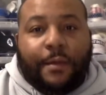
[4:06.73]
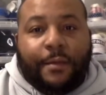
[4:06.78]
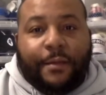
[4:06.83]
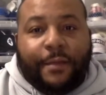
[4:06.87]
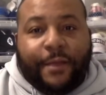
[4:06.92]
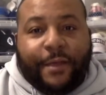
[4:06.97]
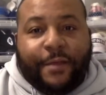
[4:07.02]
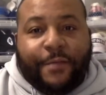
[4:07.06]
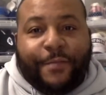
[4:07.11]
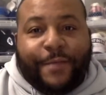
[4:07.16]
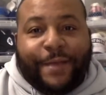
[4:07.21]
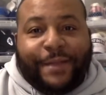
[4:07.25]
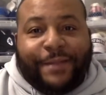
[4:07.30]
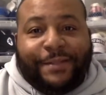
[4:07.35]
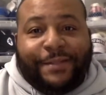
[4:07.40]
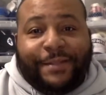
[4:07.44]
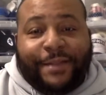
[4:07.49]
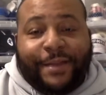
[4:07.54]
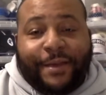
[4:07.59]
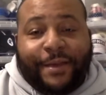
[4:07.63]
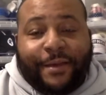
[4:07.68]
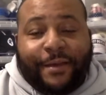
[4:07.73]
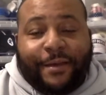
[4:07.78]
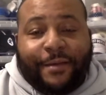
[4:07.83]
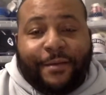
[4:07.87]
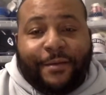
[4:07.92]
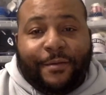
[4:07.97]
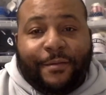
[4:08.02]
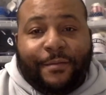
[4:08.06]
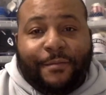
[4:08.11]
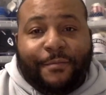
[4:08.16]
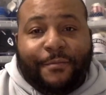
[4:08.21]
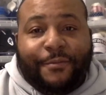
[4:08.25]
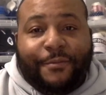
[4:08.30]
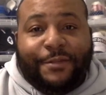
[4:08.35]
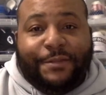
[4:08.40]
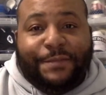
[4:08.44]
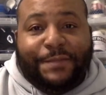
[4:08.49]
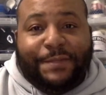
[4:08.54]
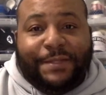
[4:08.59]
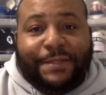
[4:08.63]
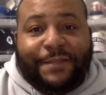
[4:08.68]
The Air Max tech, more
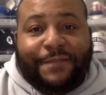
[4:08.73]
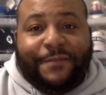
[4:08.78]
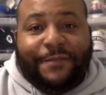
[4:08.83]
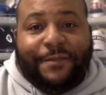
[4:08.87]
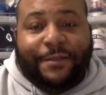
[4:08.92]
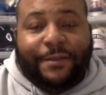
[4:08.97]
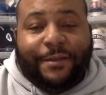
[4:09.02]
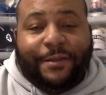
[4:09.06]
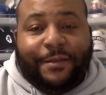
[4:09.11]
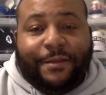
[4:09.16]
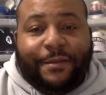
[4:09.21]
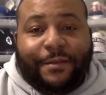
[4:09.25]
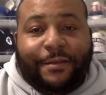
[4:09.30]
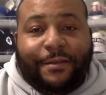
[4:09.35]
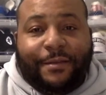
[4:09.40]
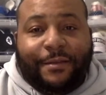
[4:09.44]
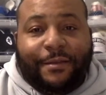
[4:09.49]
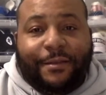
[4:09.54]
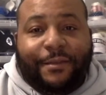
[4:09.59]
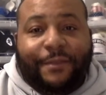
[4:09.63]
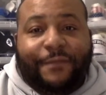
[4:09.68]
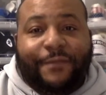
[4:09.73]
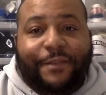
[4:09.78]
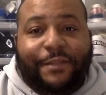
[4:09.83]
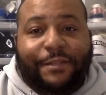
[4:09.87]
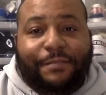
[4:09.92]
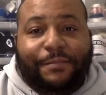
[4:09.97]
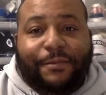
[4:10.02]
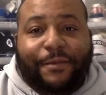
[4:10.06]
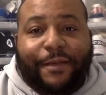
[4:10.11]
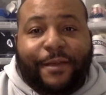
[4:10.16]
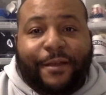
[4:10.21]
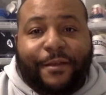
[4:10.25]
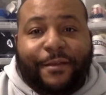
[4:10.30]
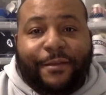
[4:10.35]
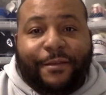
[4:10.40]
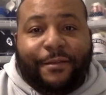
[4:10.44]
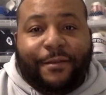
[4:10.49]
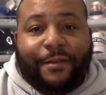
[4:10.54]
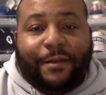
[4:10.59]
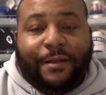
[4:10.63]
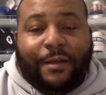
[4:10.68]
specifically the visible air
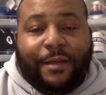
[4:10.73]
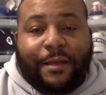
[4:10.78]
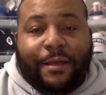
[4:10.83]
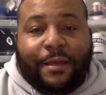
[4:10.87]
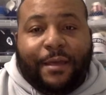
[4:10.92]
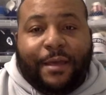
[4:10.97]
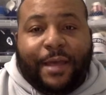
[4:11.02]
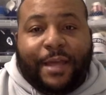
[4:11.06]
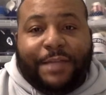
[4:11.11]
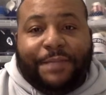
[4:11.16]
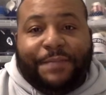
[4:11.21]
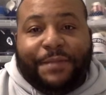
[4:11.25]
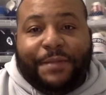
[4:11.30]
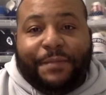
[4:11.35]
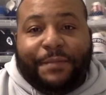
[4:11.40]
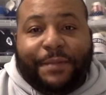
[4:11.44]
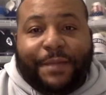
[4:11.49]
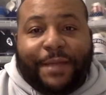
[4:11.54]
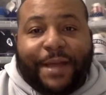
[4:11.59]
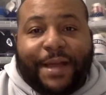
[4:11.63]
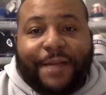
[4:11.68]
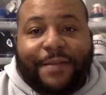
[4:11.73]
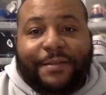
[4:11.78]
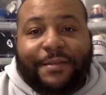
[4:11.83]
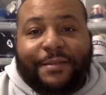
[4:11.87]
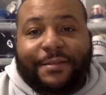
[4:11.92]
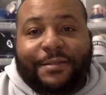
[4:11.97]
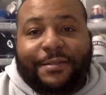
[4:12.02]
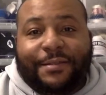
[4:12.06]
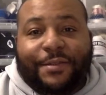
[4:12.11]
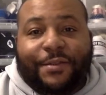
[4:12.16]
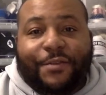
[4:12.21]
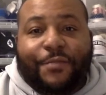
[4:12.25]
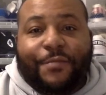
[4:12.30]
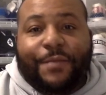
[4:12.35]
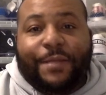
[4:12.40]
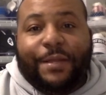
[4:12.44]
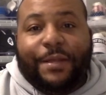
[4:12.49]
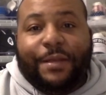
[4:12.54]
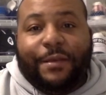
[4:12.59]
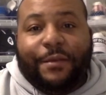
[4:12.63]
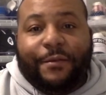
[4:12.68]
unit, has been applied to so
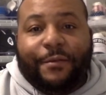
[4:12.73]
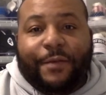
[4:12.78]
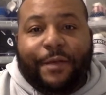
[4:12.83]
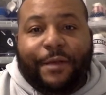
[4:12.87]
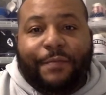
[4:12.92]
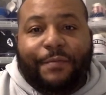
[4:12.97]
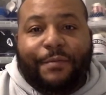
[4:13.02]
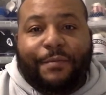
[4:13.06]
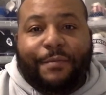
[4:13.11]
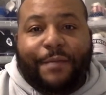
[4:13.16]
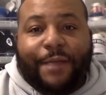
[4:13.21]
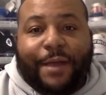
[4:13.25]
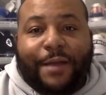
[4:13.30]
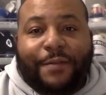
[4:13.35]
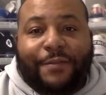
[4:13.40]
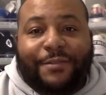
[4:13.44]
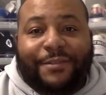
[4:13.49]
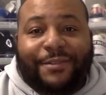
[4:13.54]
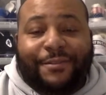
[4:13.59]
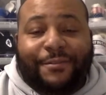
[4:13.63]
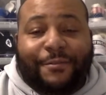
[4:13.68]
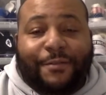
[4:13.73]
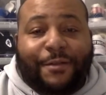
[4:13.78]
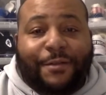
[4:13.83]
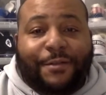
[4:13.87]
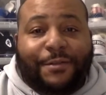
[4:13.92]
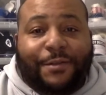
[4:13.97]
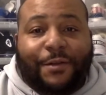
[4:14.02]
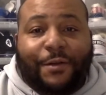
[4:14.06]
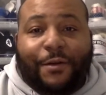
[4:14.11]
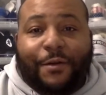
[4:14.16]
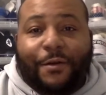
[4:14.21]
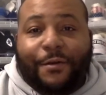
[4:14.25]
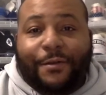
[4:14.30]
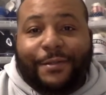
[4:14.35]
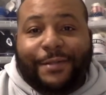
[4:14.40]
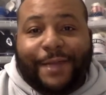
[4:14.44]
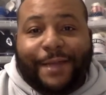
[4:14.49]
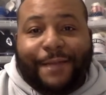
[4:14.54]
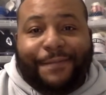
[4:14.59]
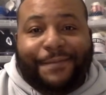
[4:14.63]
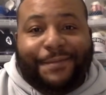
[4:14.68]
many incredible models across all
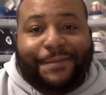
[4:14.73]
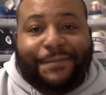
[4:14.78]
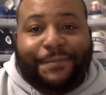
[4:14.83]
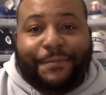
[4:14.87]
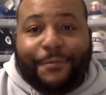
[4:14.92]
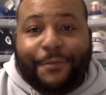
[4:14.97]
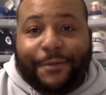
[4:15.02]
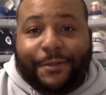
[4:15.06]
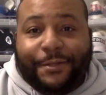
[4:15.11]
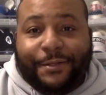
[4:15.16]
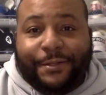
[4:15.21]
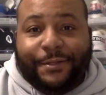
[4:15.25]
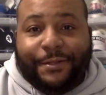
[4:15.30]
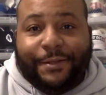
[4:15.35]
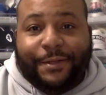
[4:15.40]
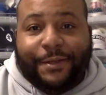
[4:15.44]
types of sports.